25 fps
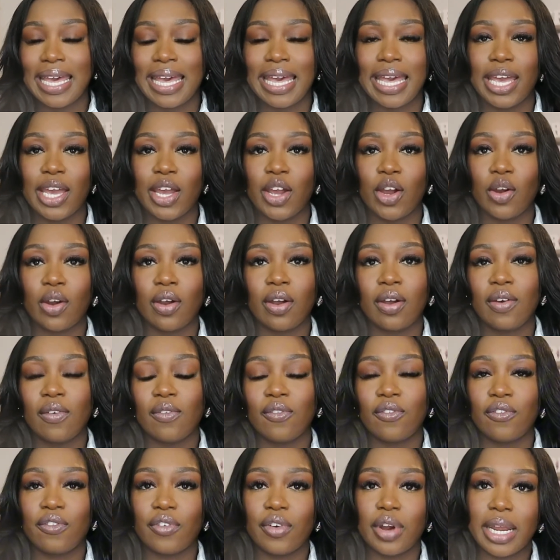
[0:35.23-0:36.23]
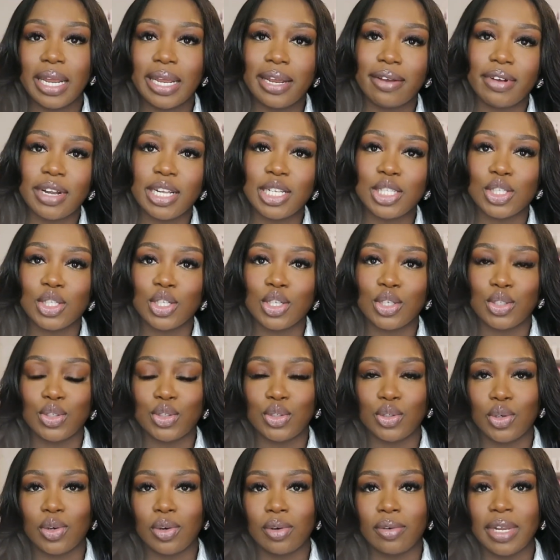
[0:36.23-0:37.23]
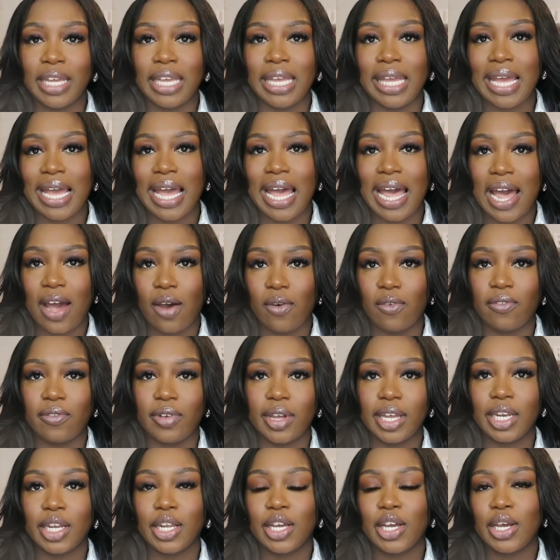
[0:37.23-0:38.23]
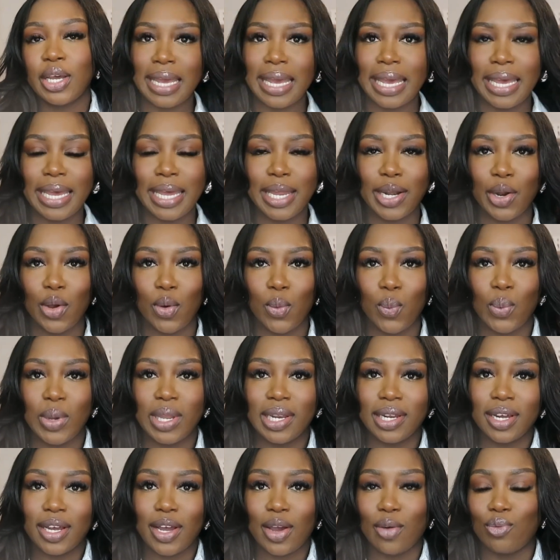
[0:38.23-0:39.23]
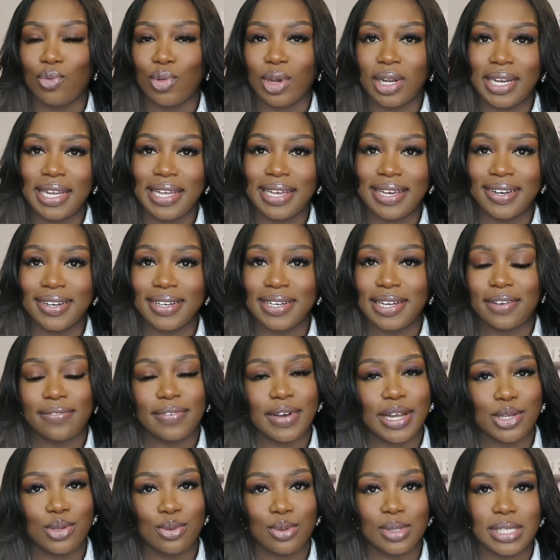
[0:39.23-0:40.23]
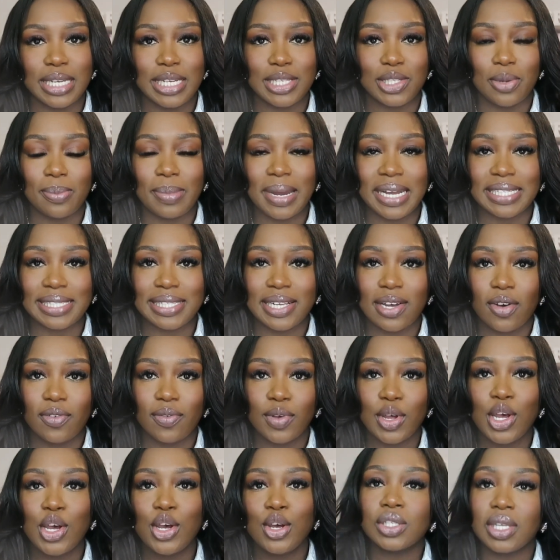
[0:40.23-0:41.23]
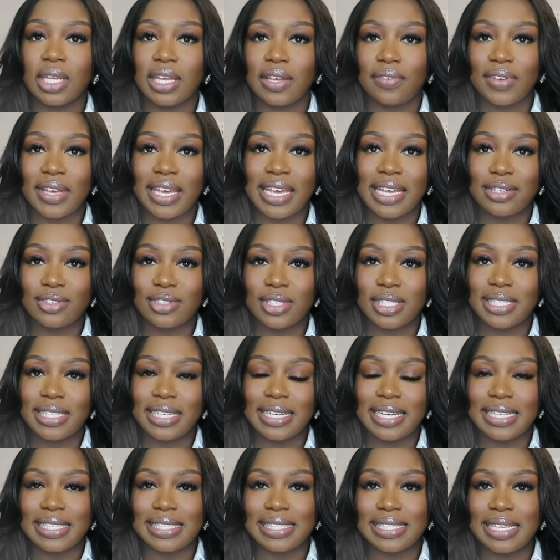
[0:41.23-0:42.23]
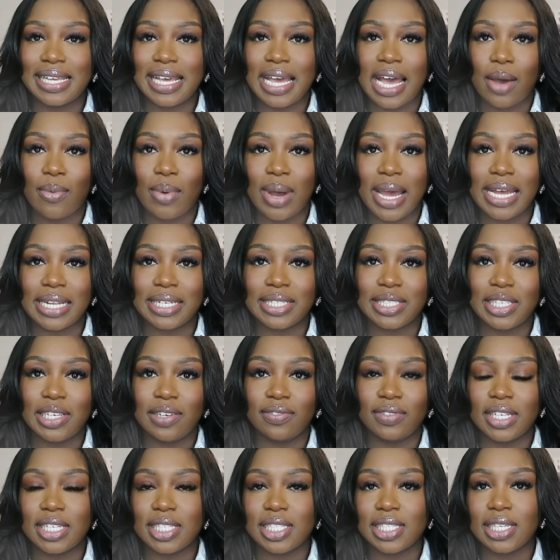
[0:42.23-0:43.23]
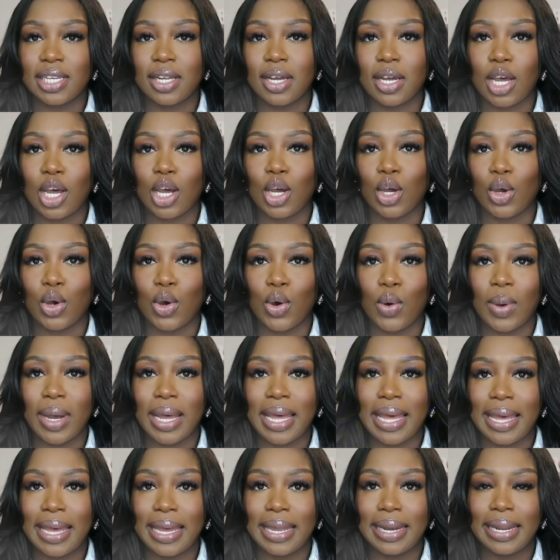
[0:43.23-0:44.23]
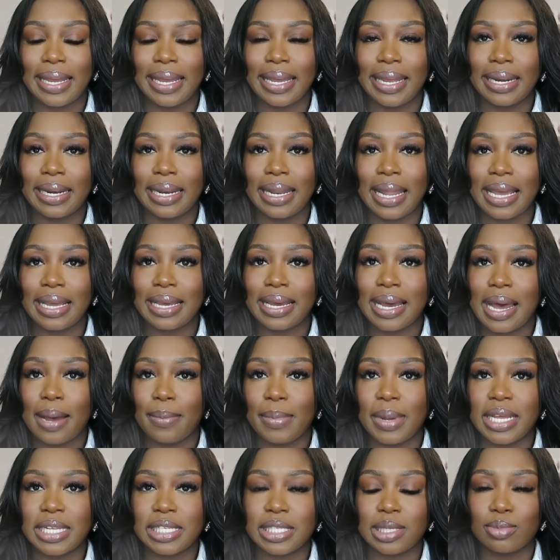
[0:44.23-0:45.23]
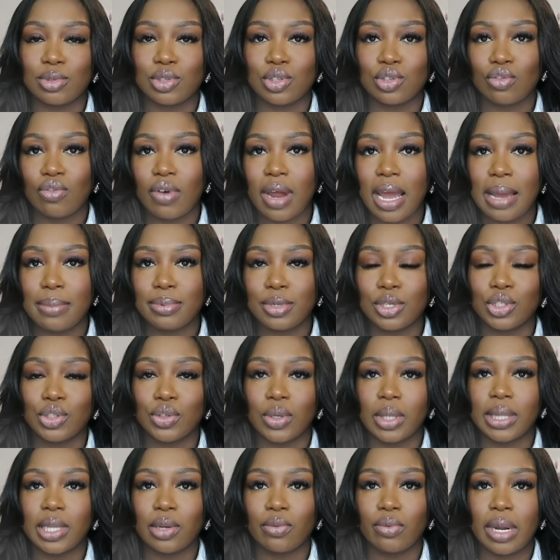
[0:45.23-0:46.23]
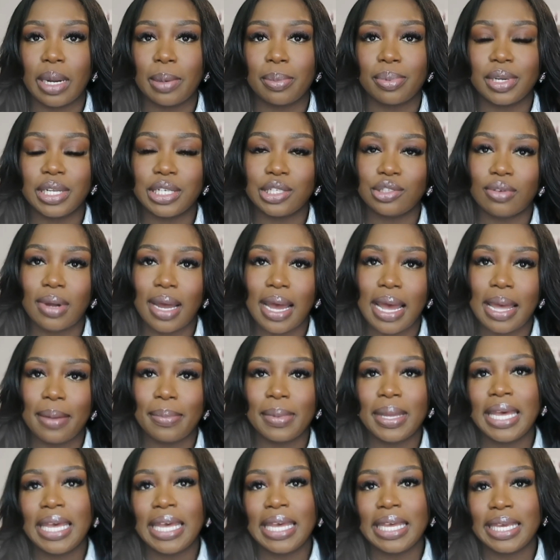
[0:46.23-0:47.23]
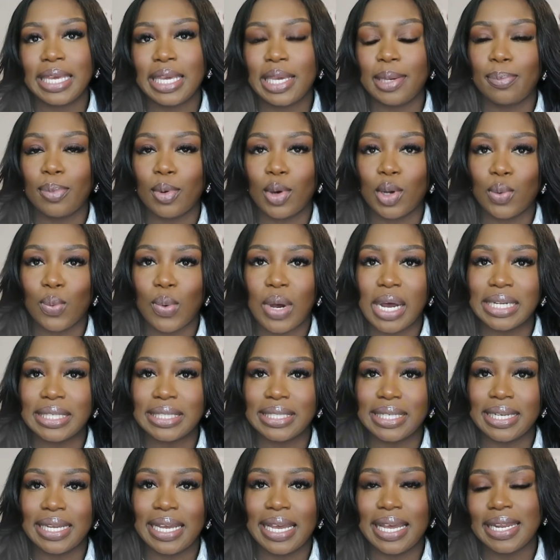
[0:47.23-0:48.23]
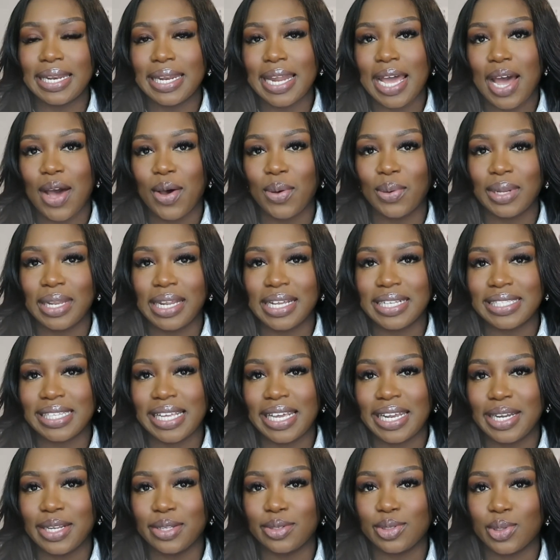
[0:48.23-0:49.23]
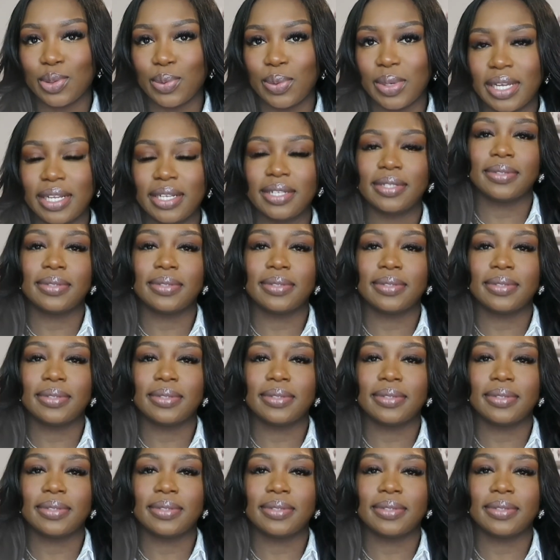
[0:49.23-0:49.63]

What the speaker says: hair, fragrance, jewelry, outfit, and we look really good if I do say so myself. So if you're interested in seeing how I achieve this look, go ahead and like, comment, and subscribe to join the Rare Breed tribe. Keep on watching, and now let's get into it.